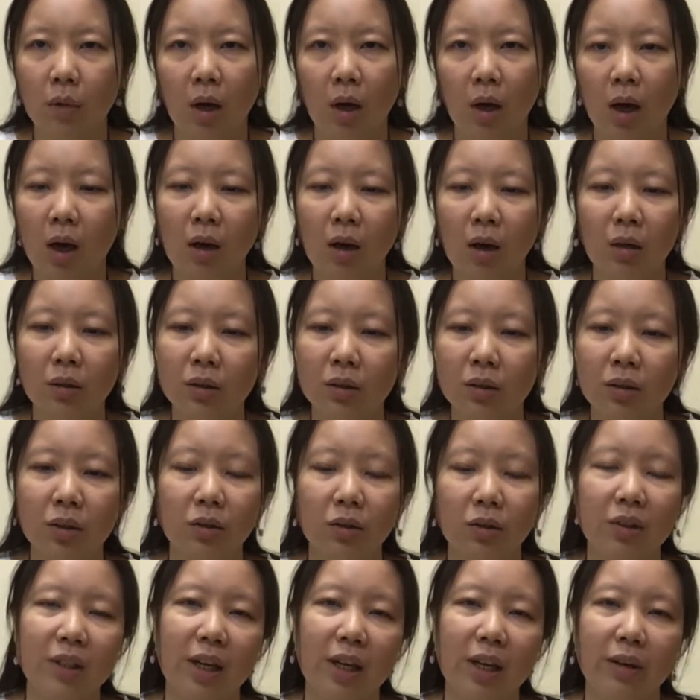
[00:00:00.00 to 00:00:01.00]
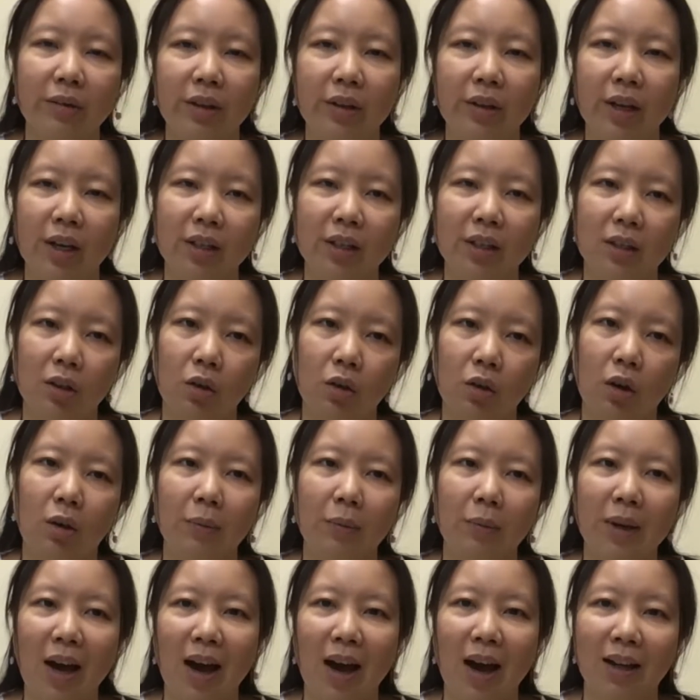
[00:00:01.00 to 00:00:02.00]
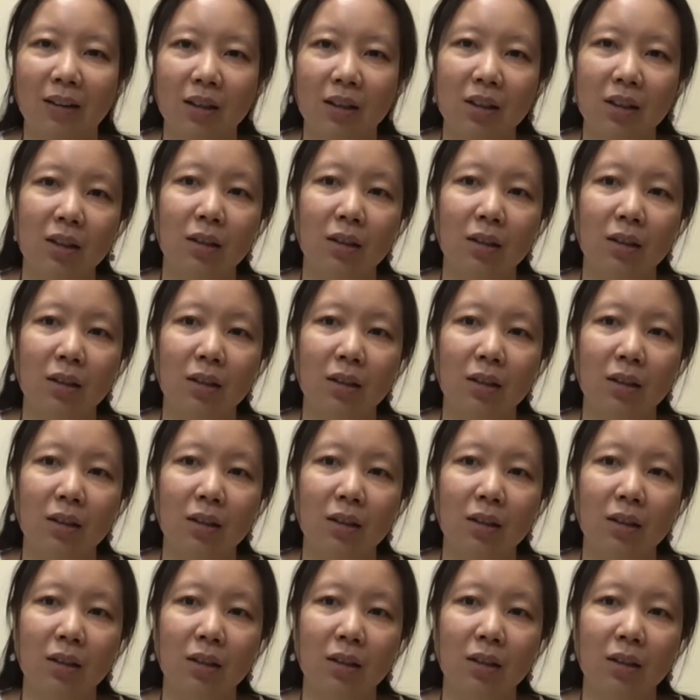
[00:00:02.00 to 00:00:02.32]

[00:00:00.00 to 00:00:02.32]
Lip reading: how is your salary as a comic artist,